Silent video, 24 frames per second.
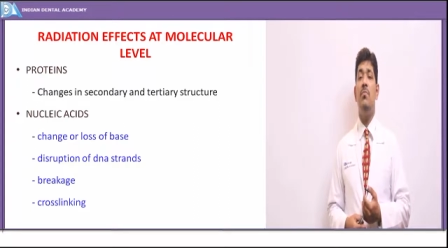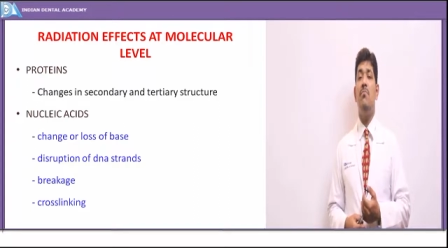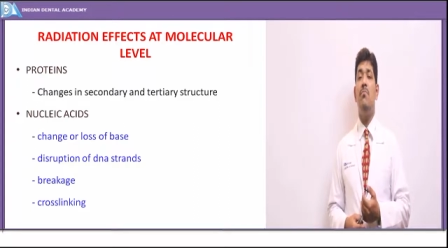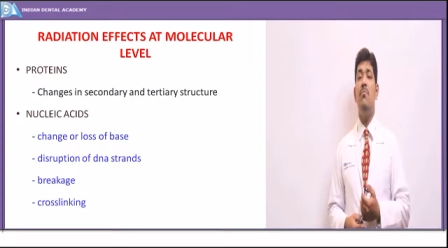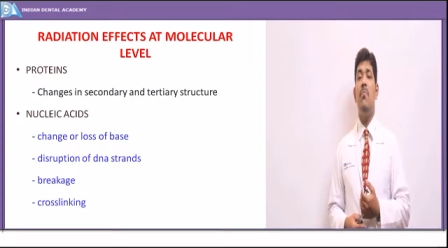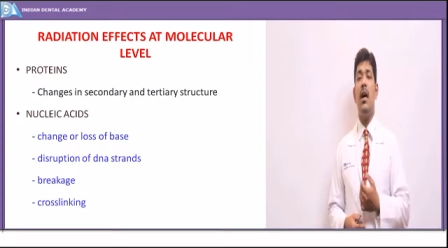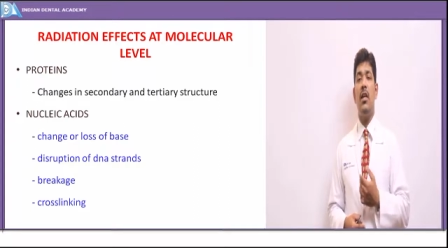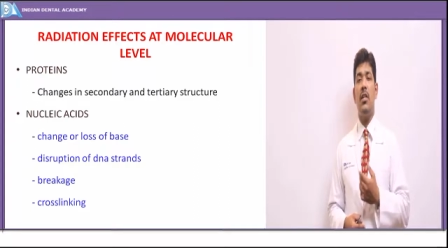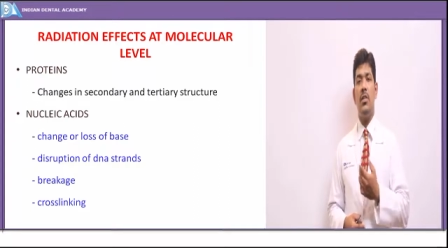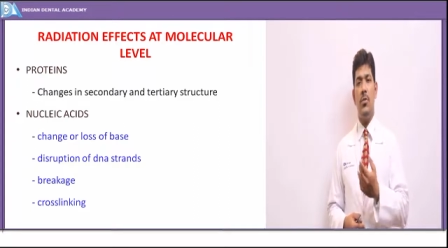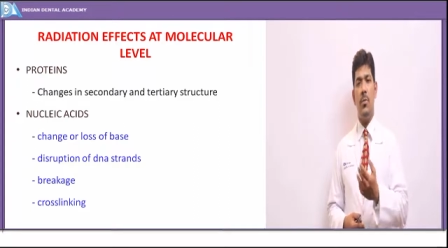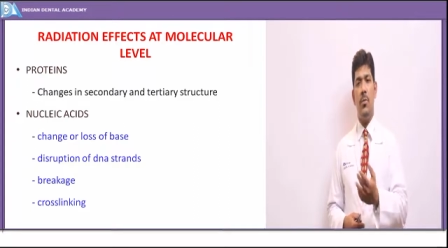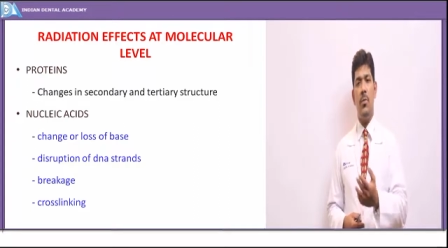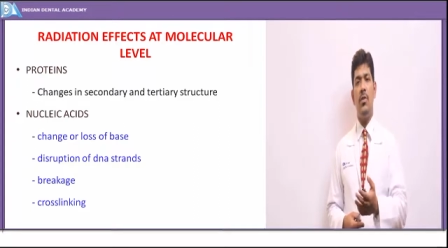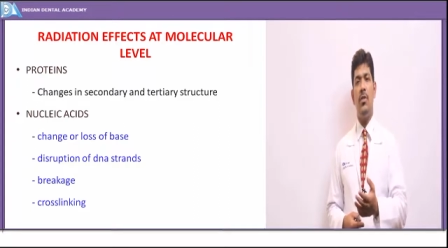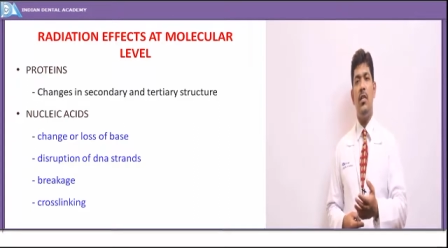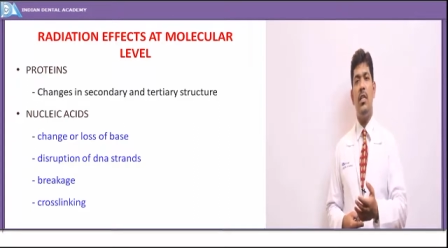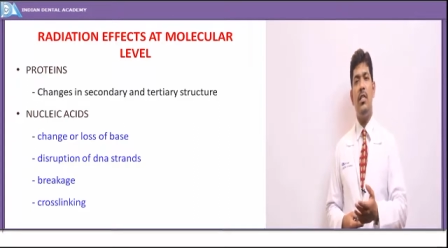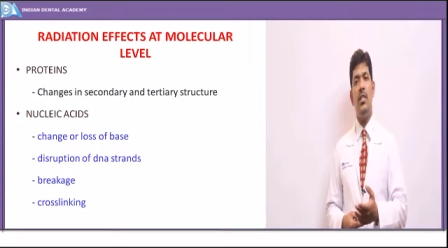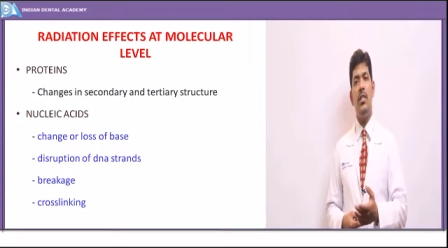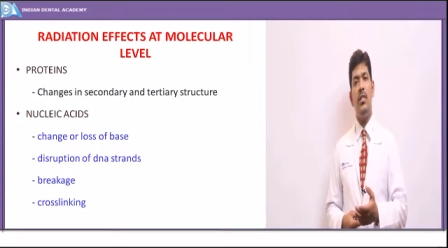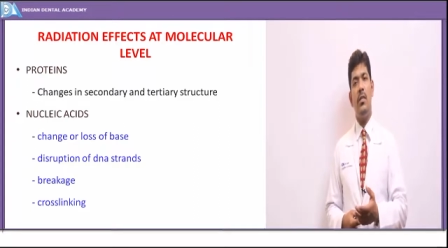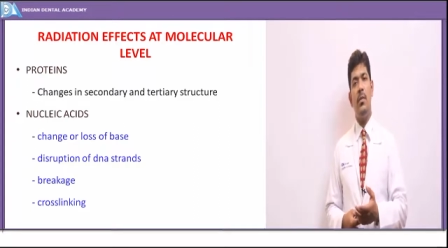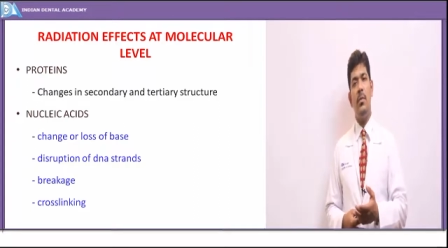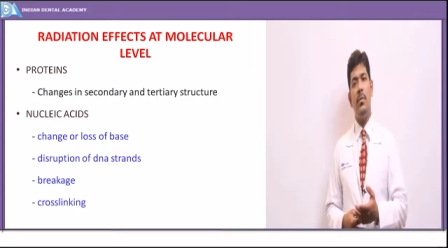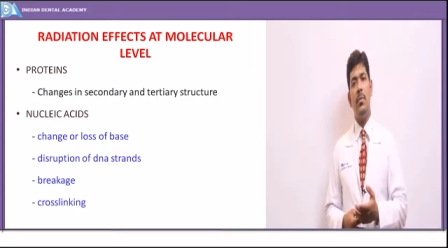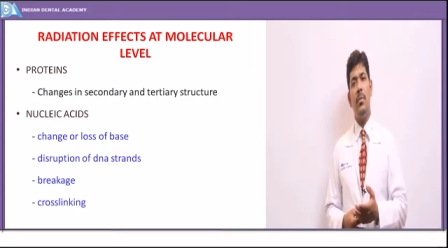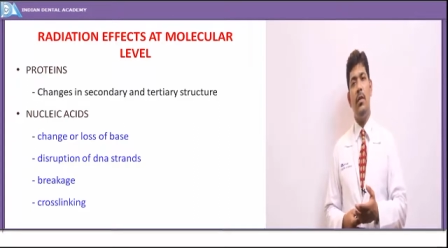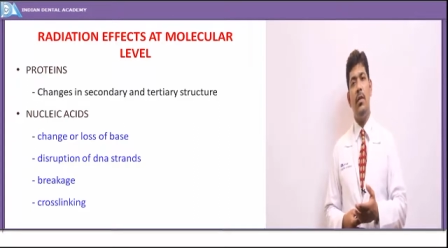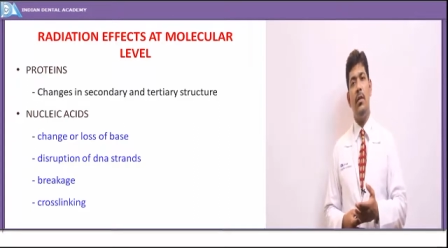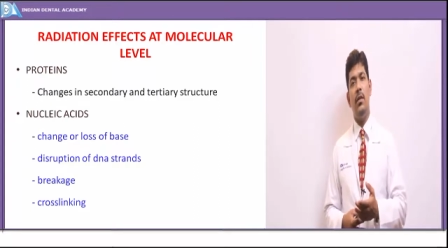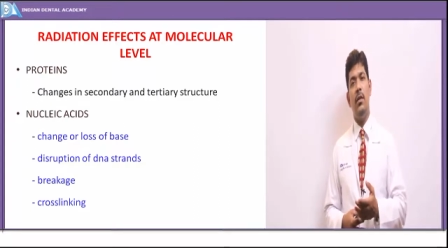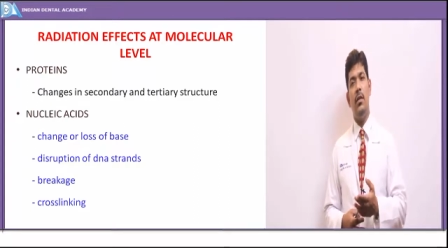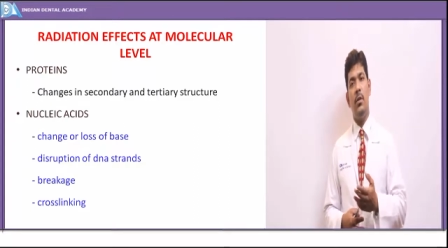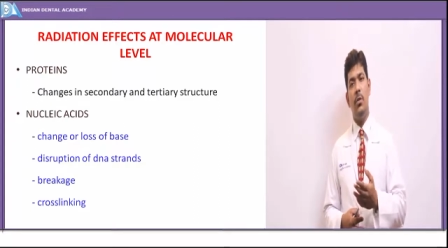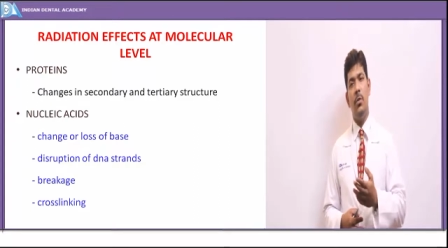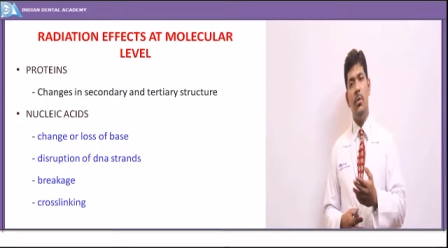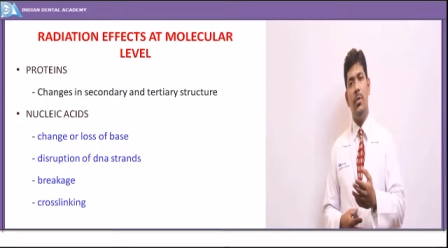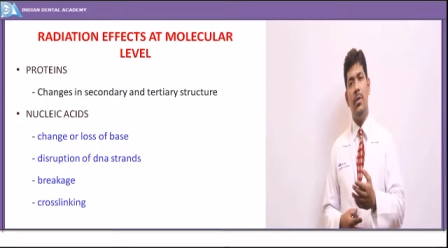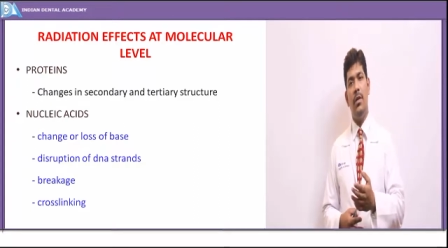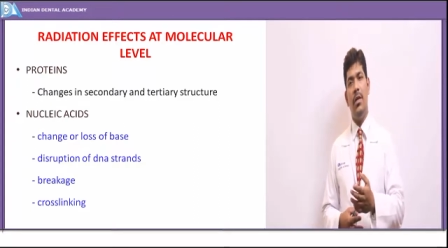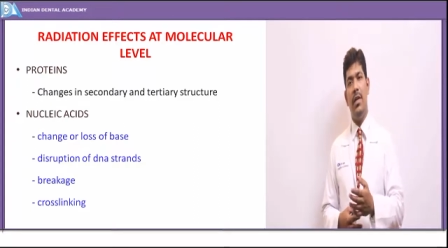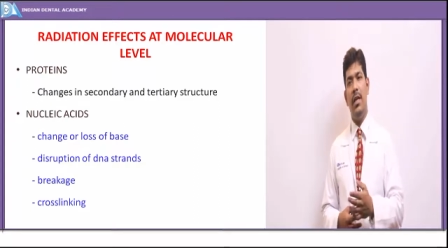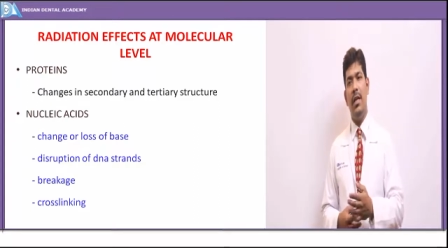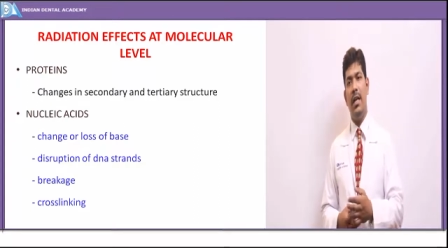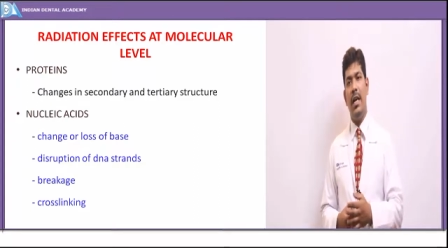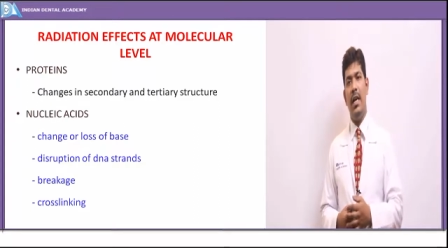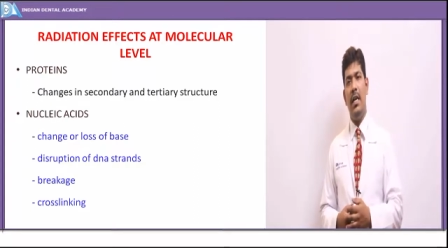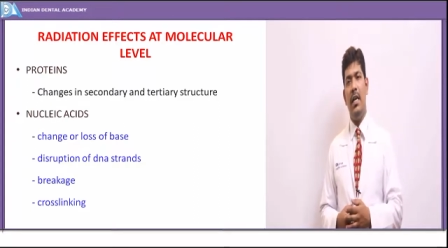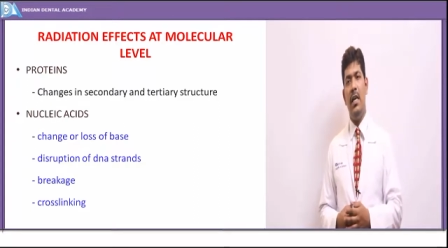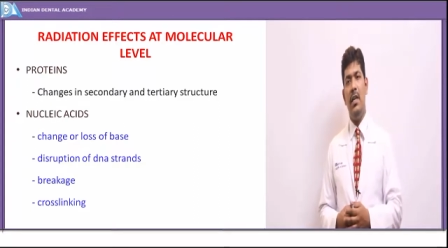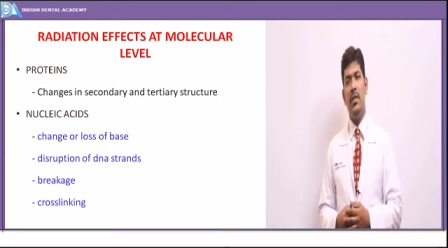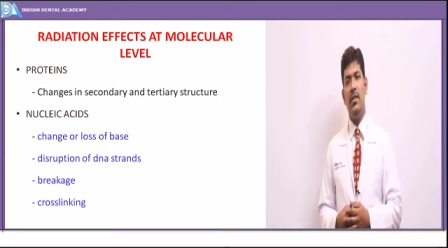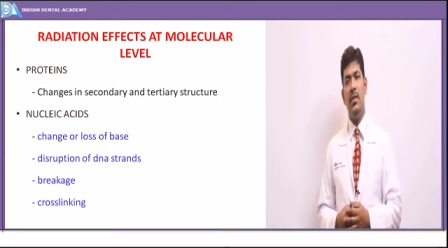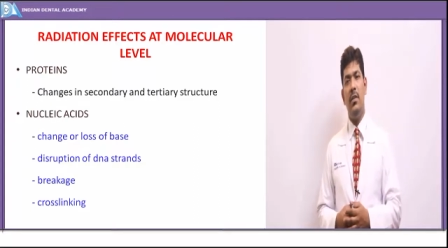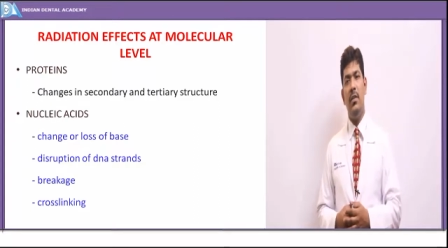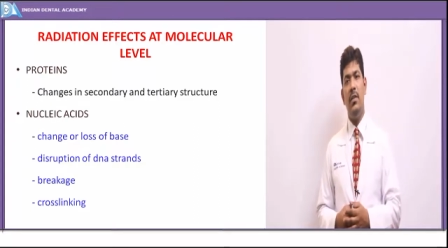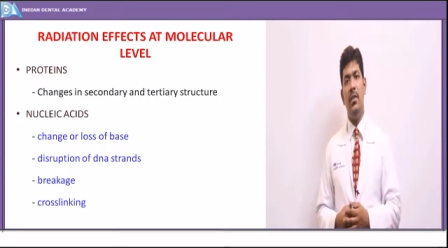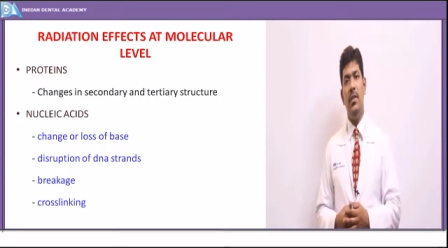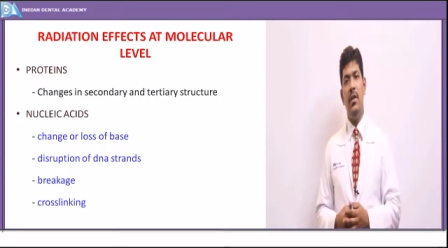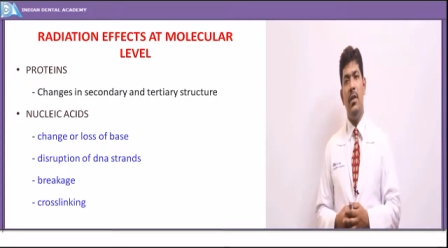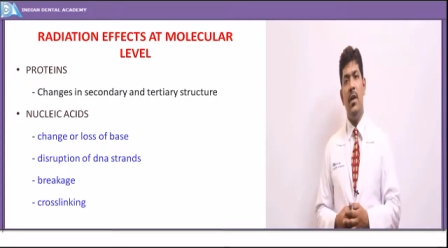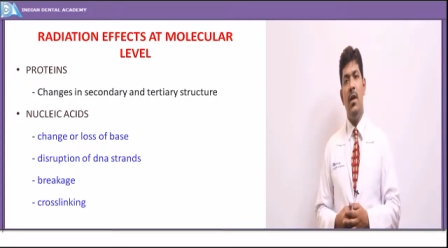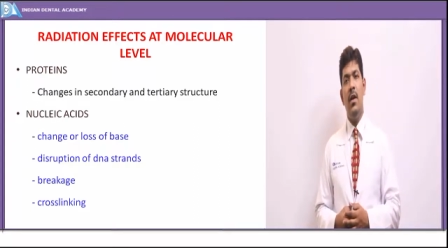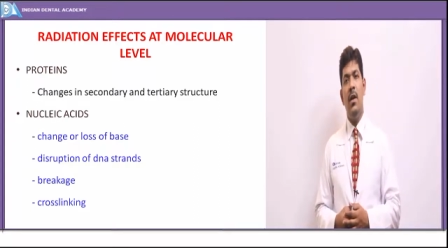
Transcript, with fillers: much more susceptible to uh, radiation